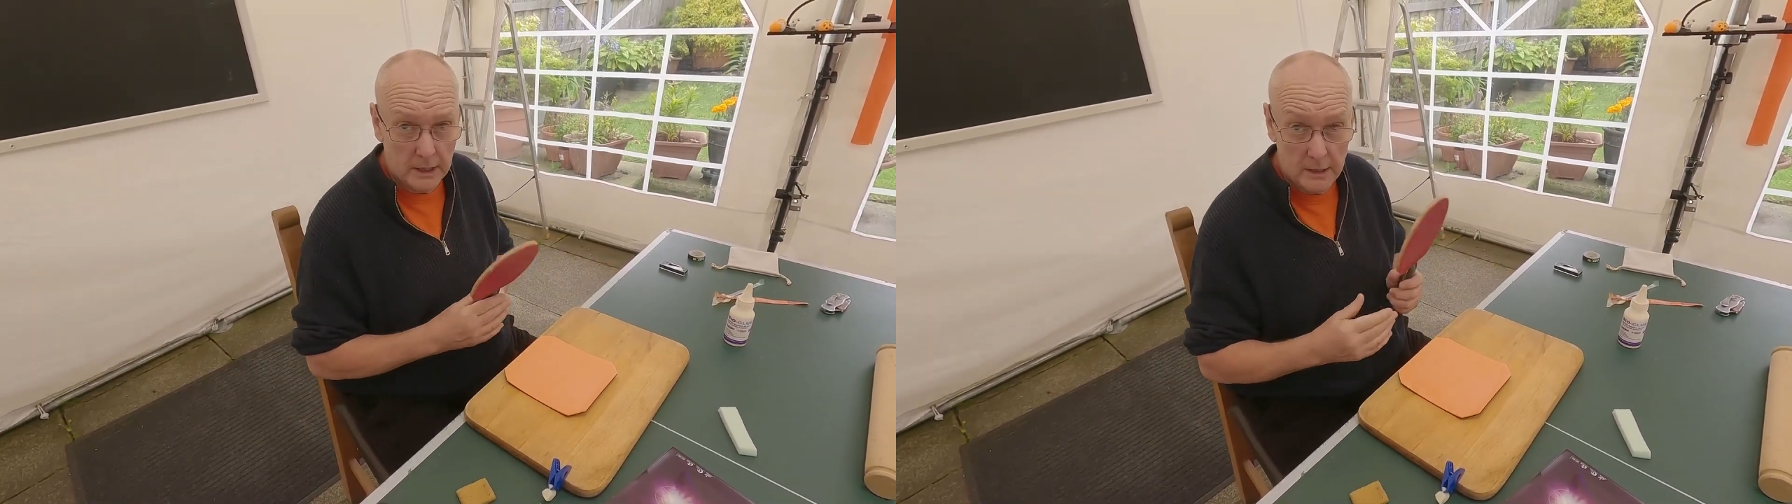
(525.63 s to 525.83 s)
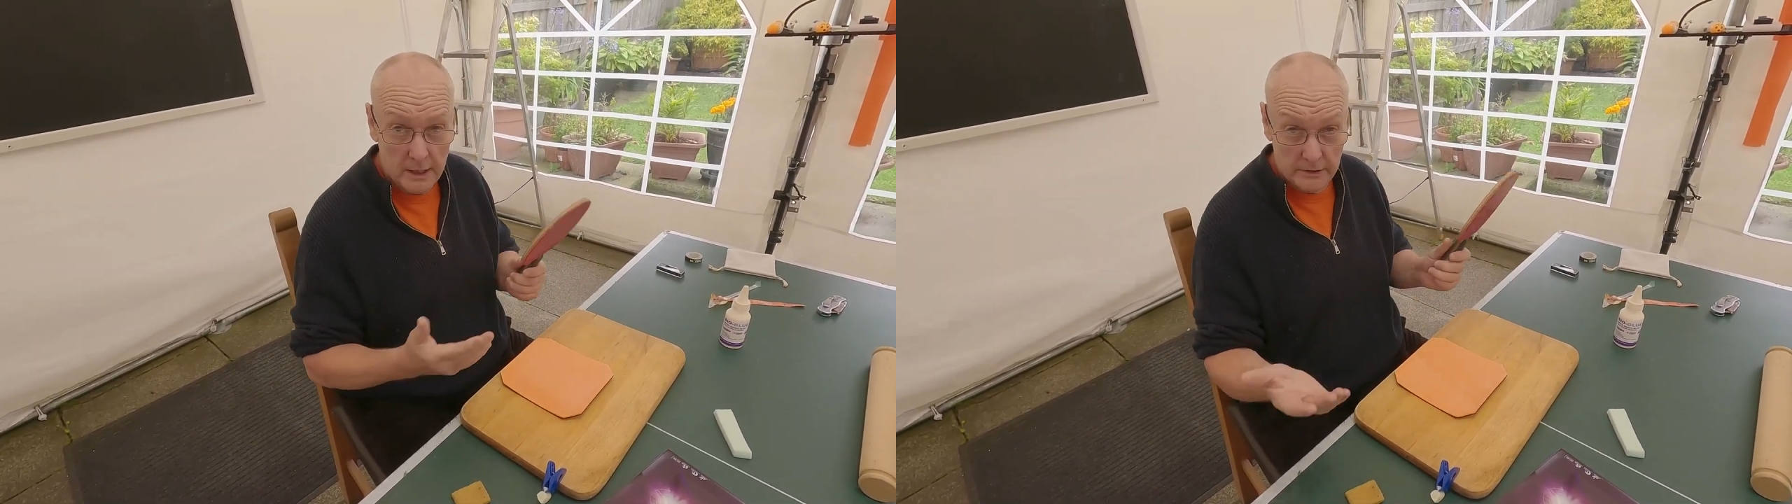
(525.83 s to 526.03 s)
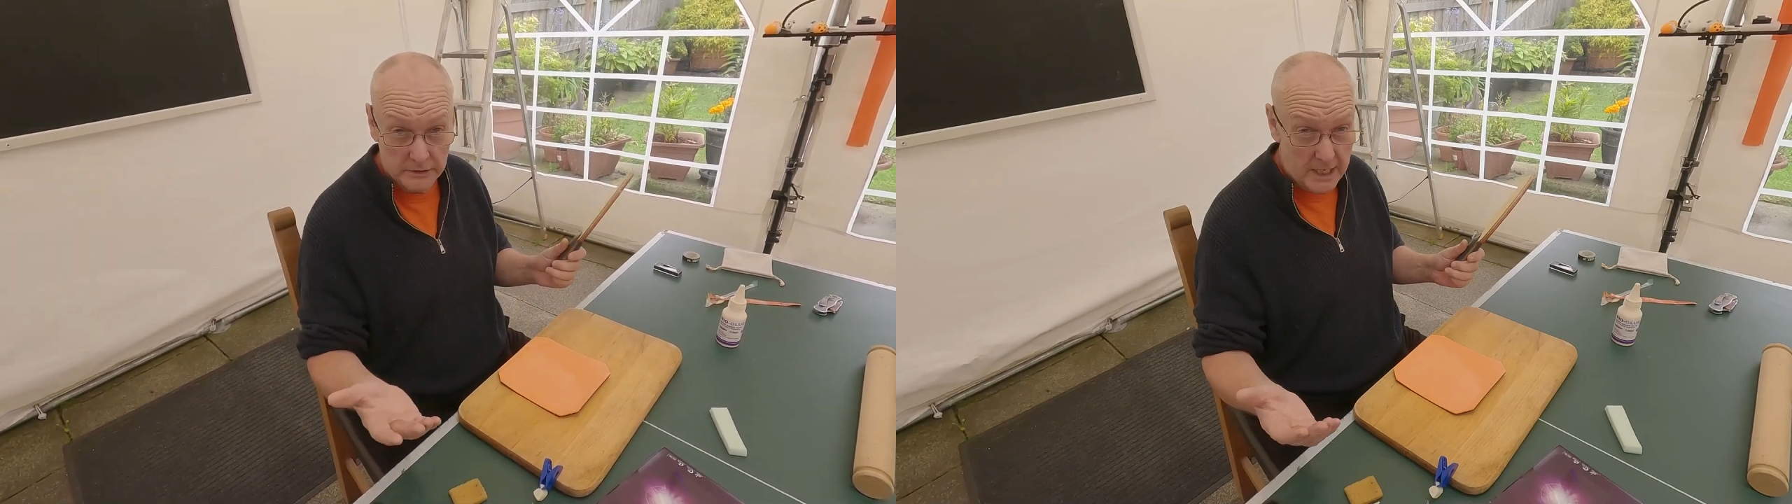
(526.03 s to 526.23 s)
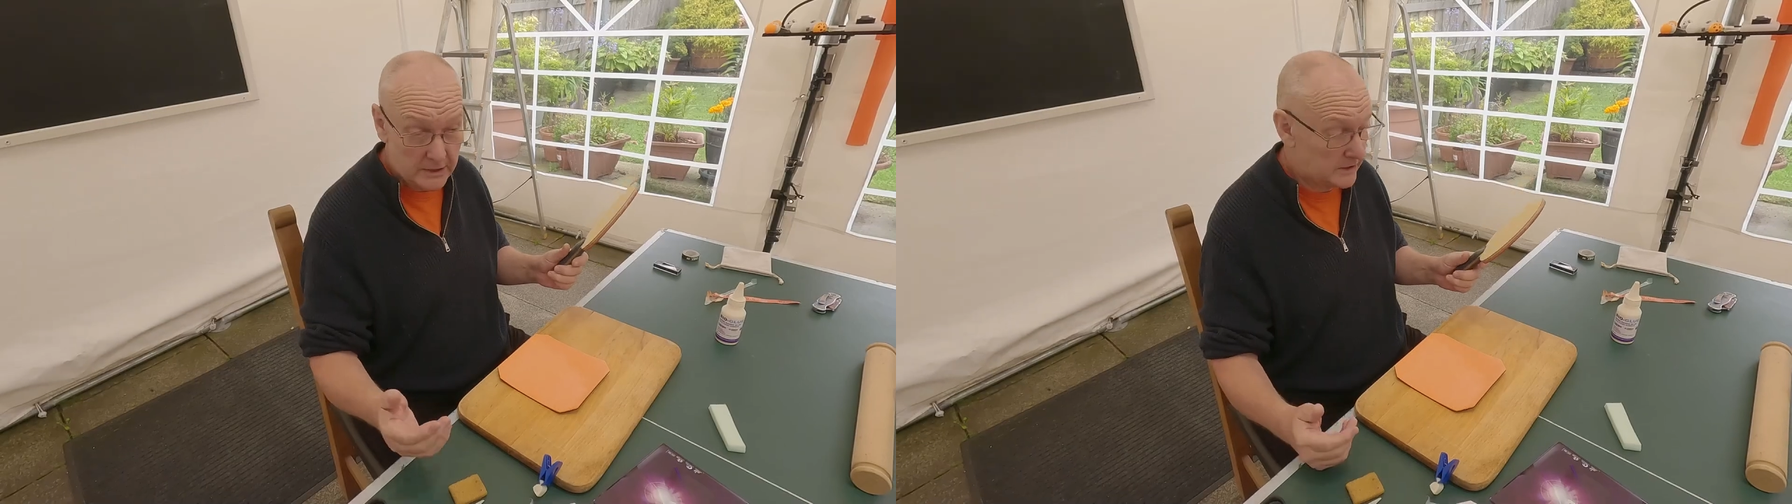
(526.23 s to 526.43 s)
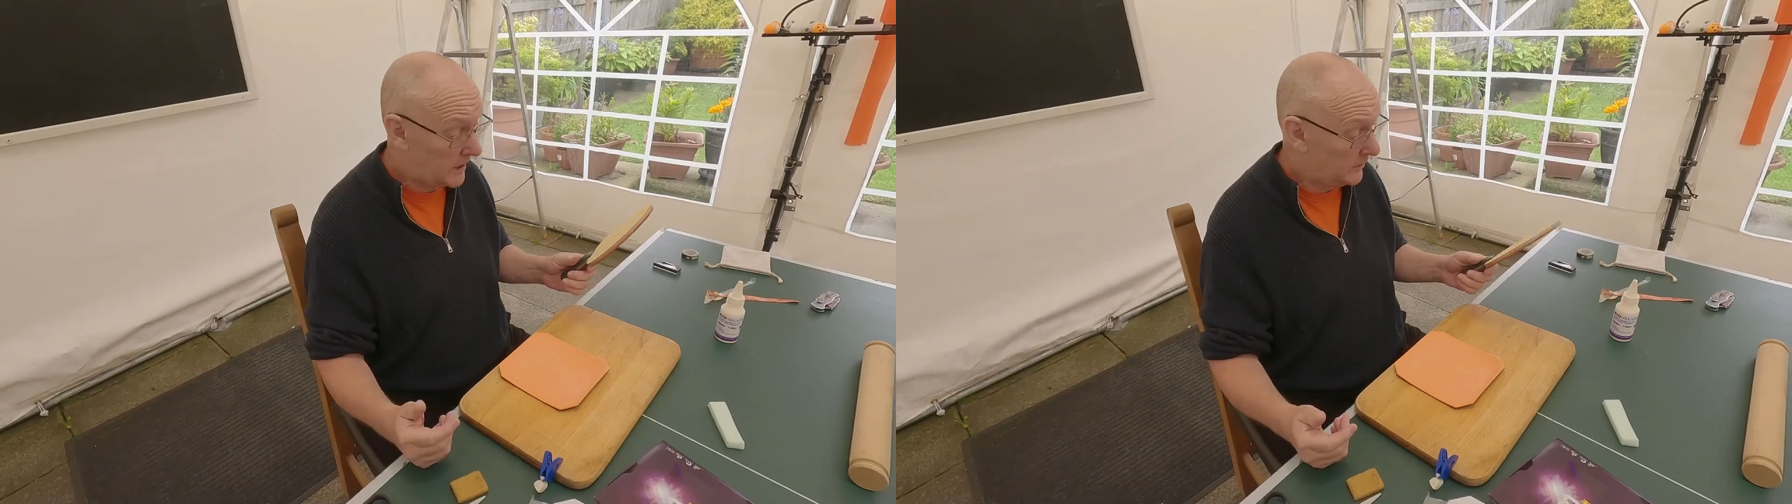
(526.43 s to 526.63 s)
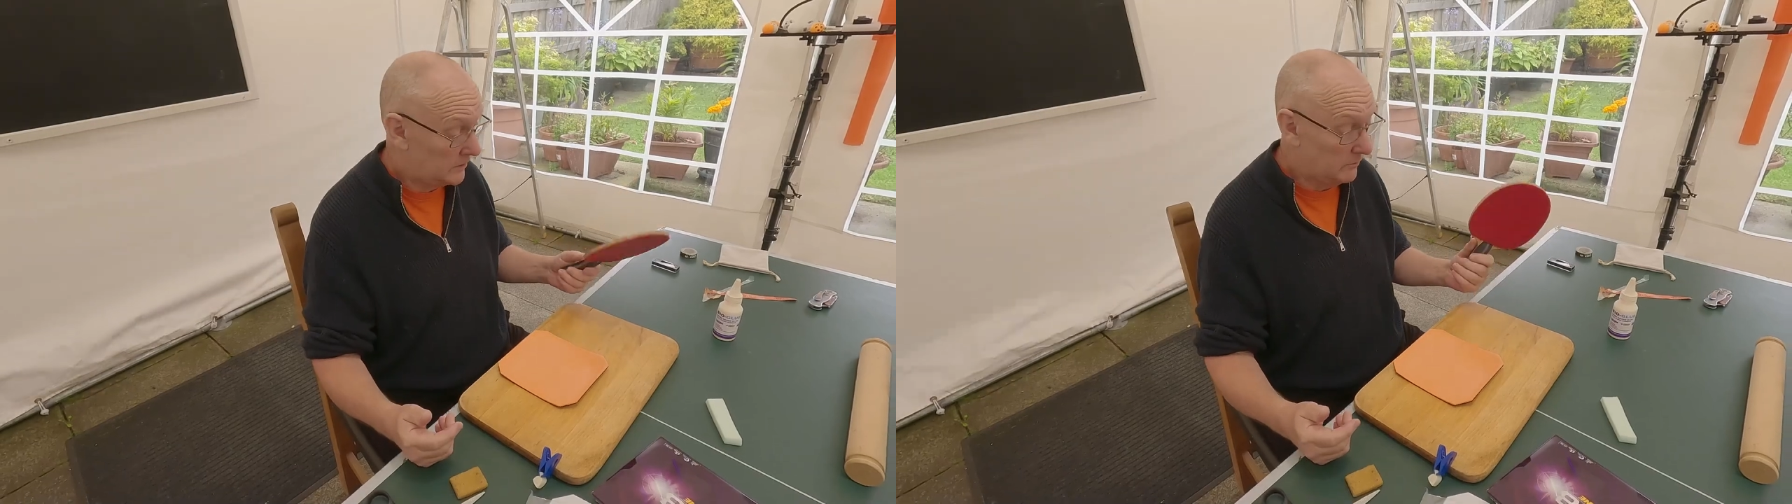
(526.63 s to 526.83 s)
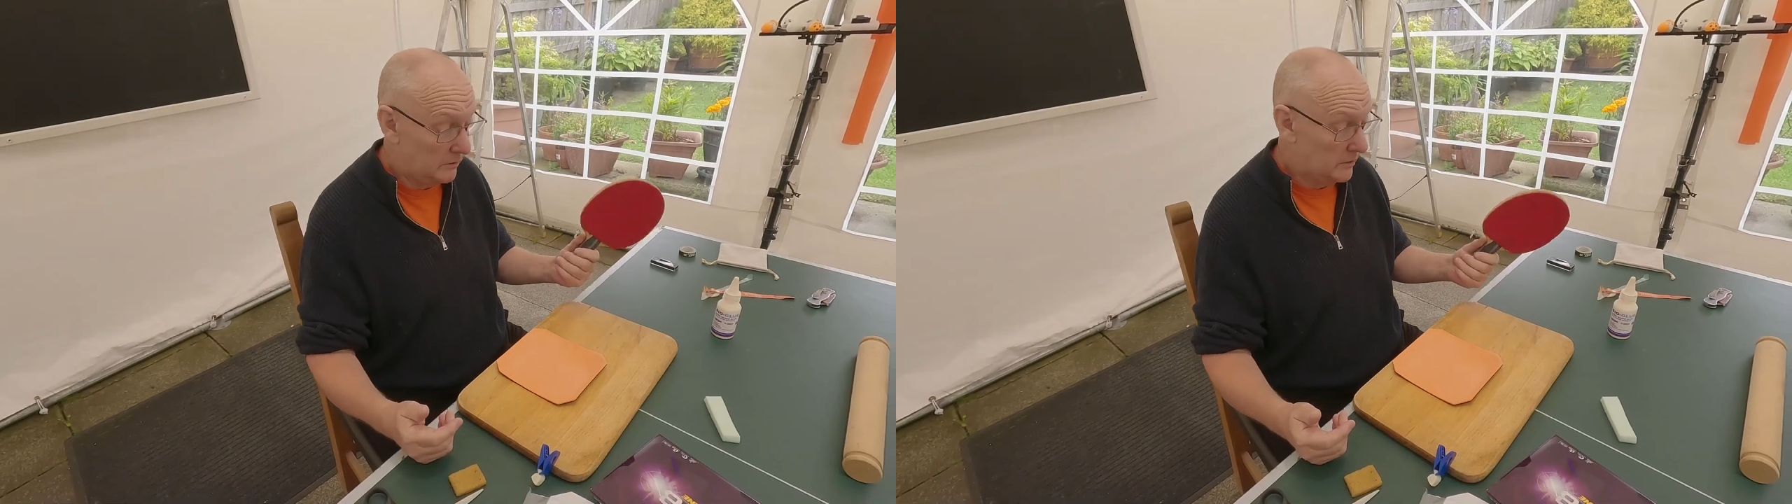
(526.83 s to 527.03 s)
and the tests that they do